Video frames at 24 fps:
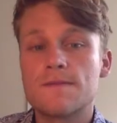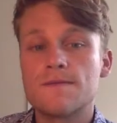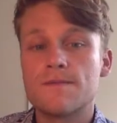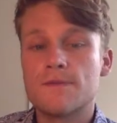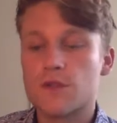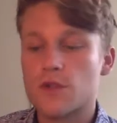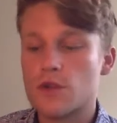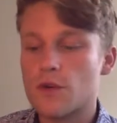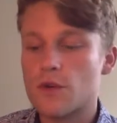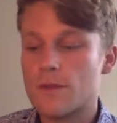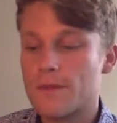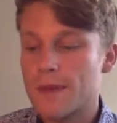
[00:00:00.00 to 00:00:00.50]

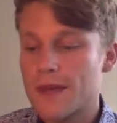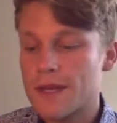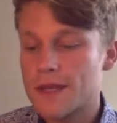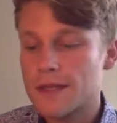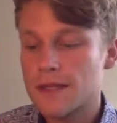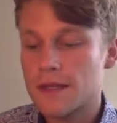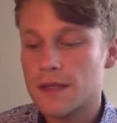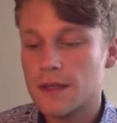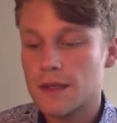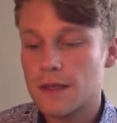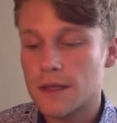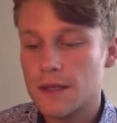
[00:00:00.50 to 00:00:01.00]
So
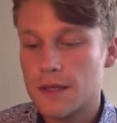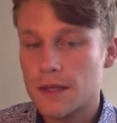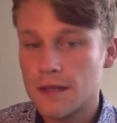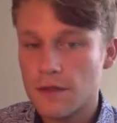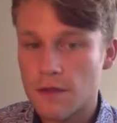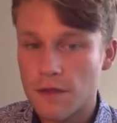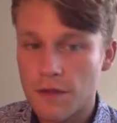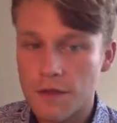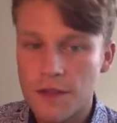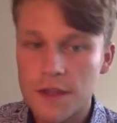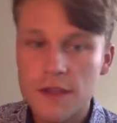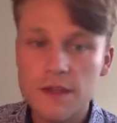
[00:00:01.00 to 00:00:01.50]
basically,
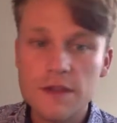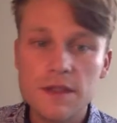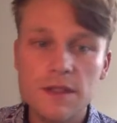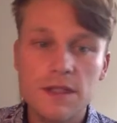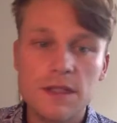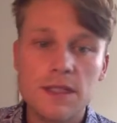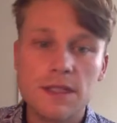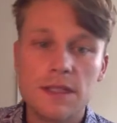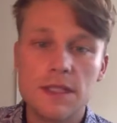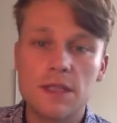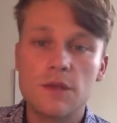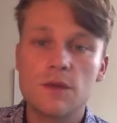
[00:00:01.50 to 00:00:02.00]
the thing that
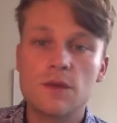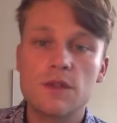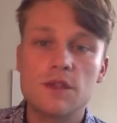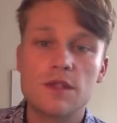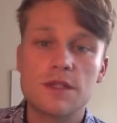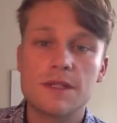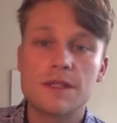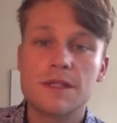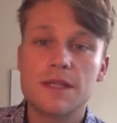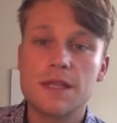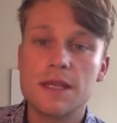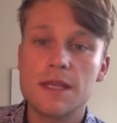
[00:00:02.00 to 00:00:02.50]

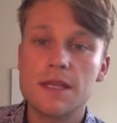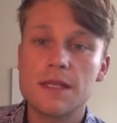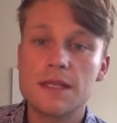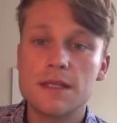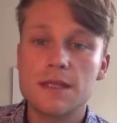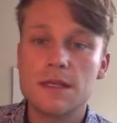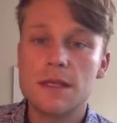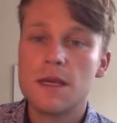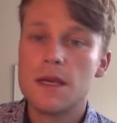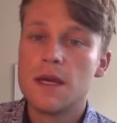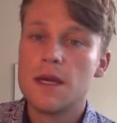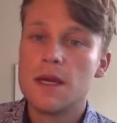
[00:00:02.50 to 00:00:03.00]
distinguishes this